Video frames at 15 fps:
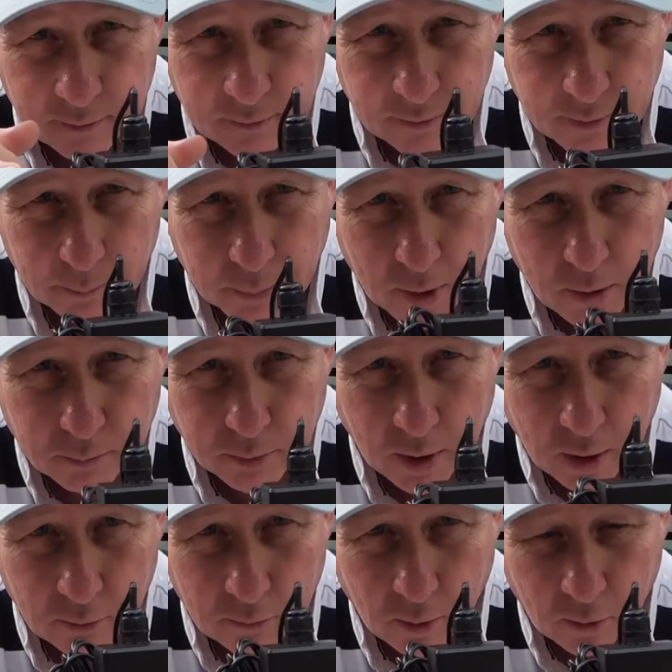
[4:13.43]
the probes
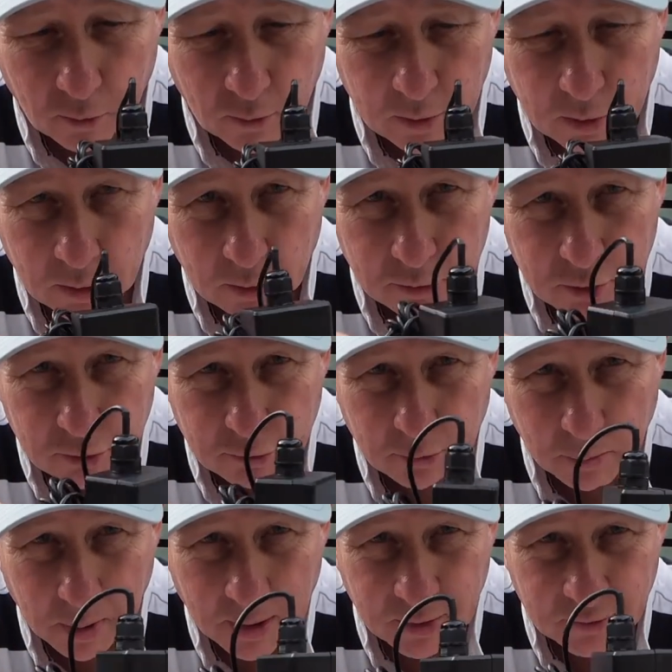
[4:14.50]
go wrong, you can just
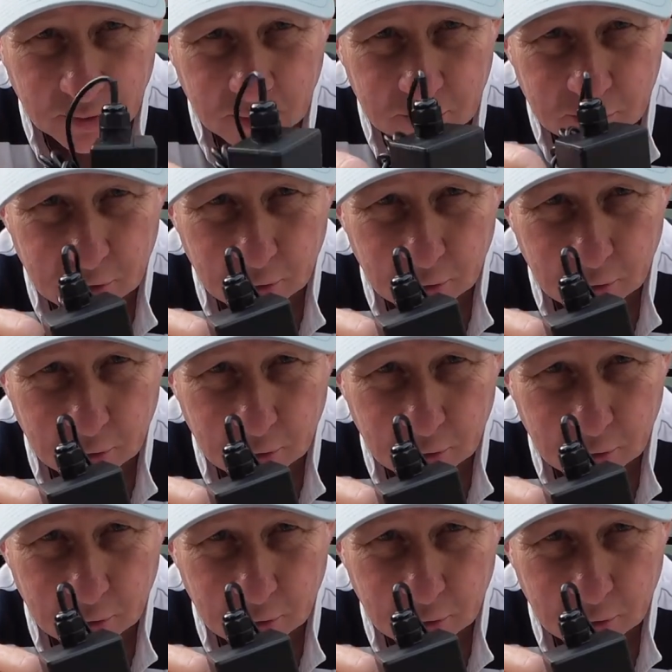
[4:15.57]
replace this